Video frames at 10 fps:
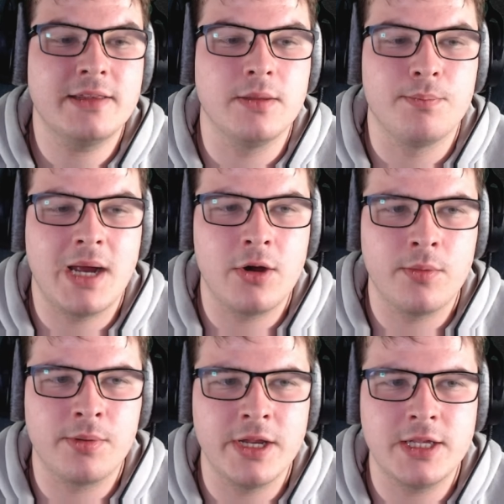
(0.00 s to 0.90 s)
Mauer
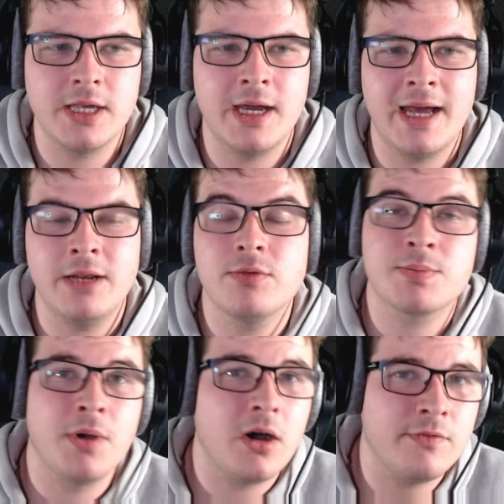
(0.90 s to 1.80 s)
Breaker and it was
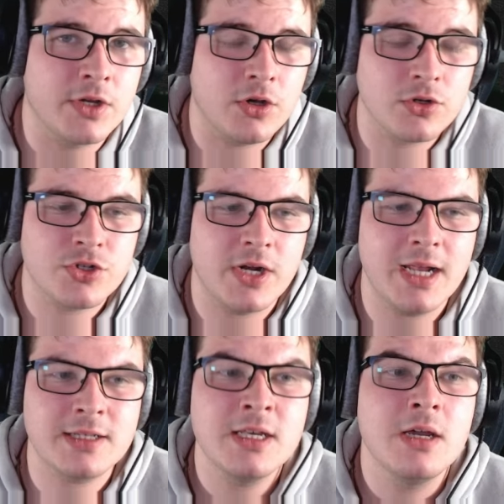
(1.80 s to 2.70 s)
part of a
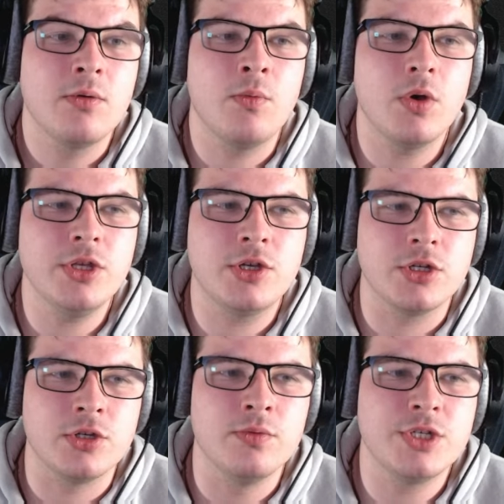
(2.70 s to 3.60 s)
contract, well, what you could
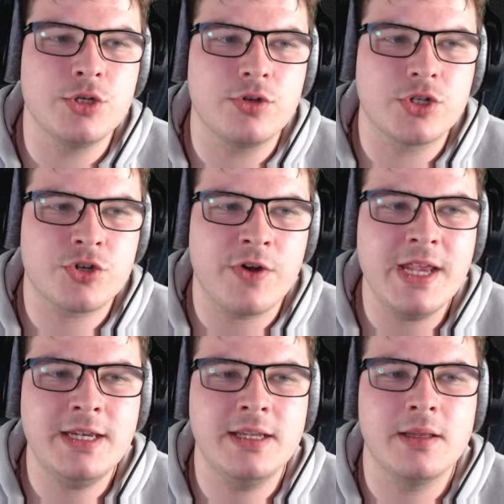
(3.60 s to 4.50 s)
do is you could
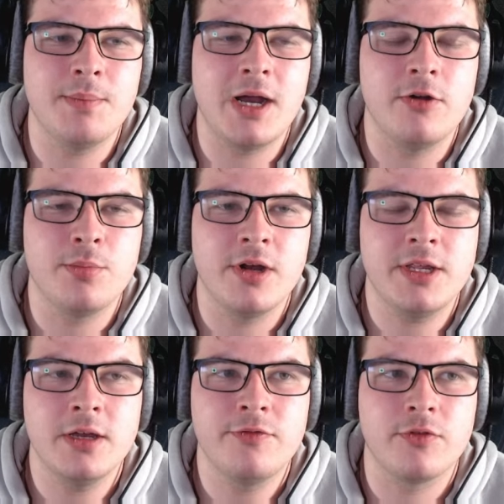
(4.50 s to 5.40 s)
trade in the Mauer
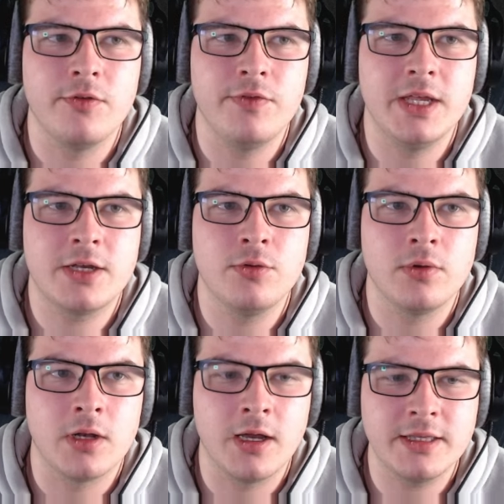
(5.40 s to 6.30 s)
Breaker for a vehicle
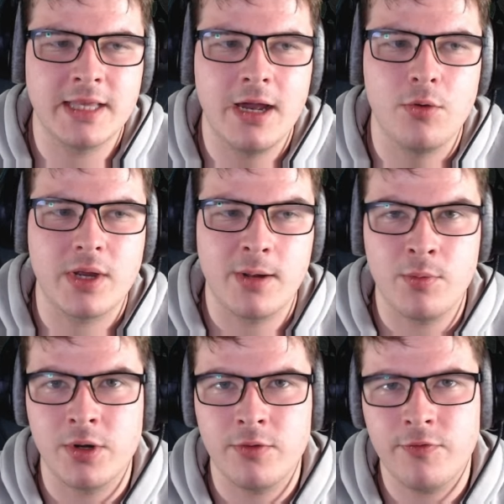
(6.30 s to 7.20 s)
like the Hellcat
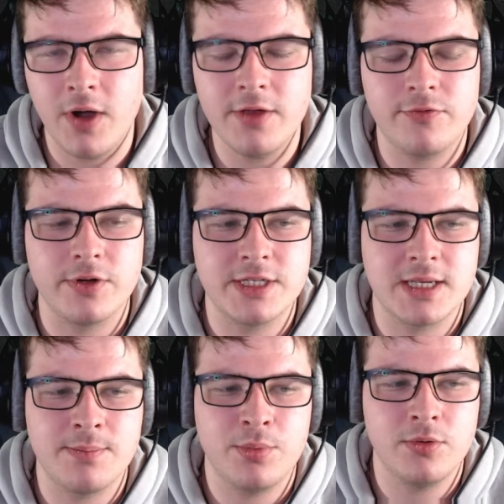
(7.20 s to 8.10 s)
105, for
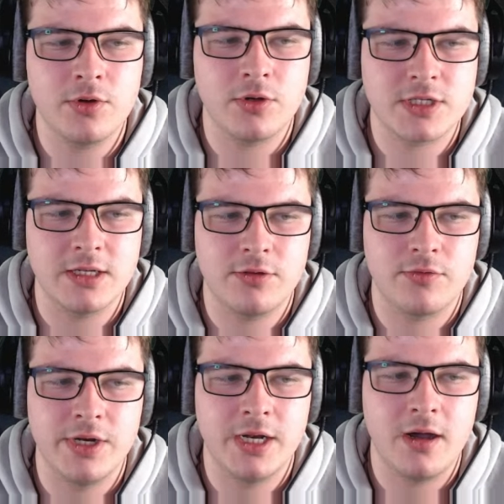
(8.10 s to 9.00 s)
example, costing
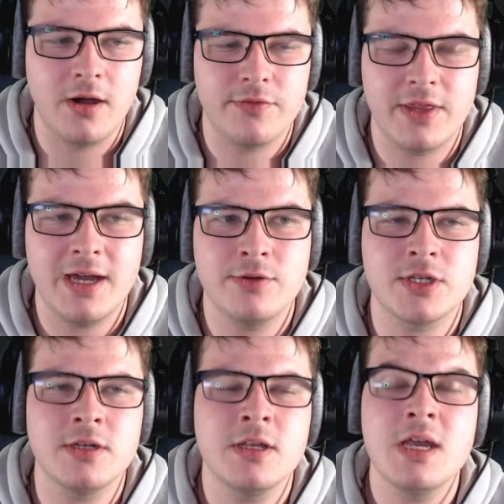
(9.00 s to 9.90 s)

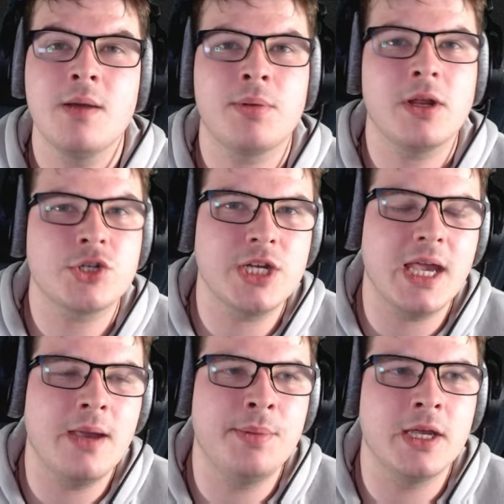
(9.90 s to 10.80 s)
3,500, plus you
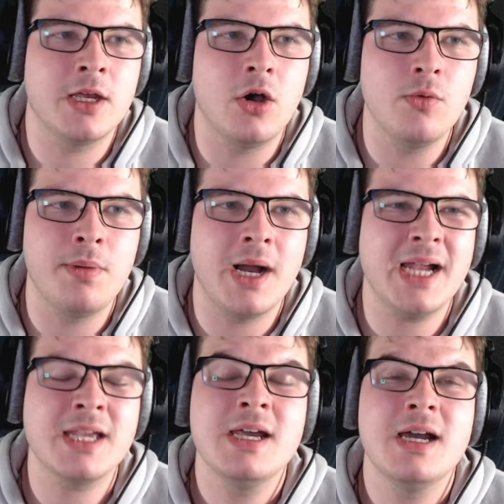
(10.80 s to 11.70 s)
get a bit of gold
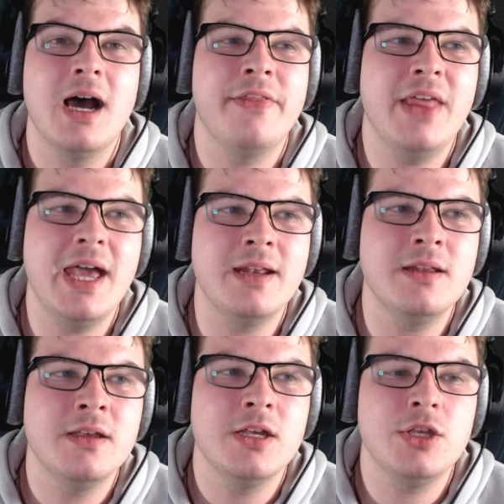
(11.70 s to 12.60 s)
back, and
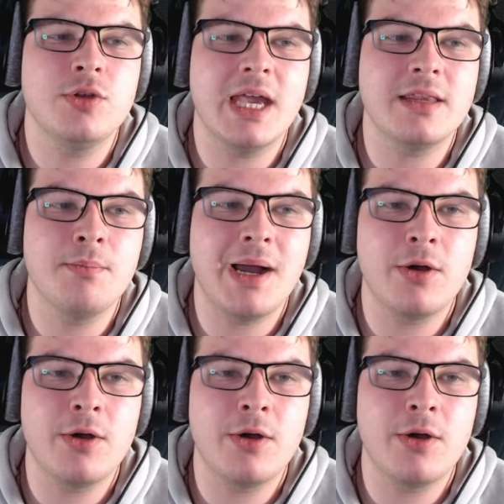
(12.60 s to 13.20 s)
then you get the Mauer